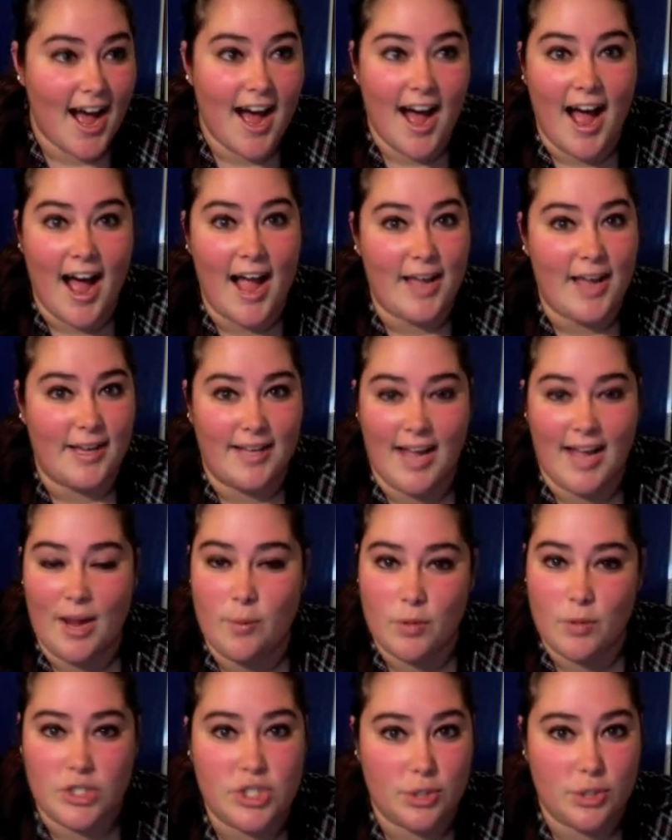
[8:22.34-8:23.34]
I
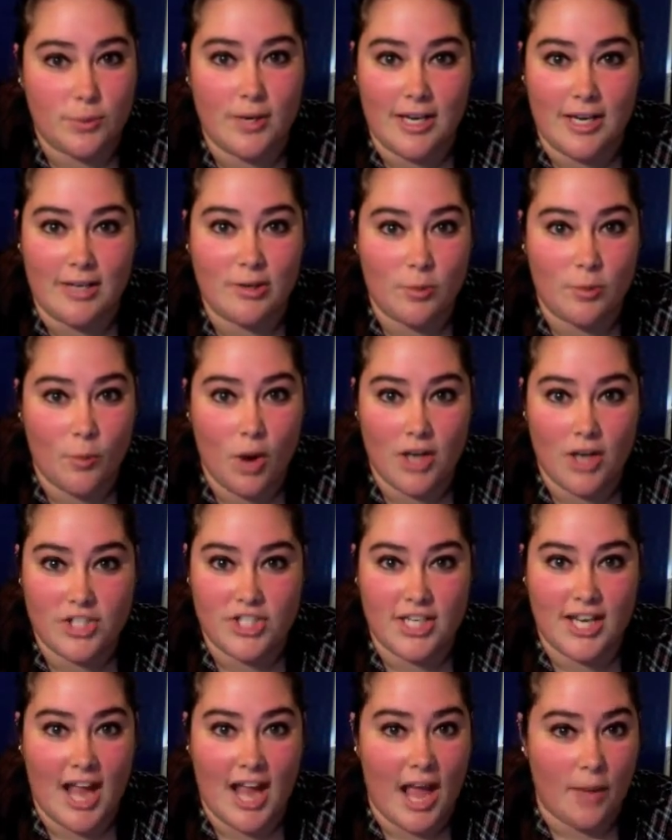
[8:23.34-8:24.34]
wish you were here to watch it.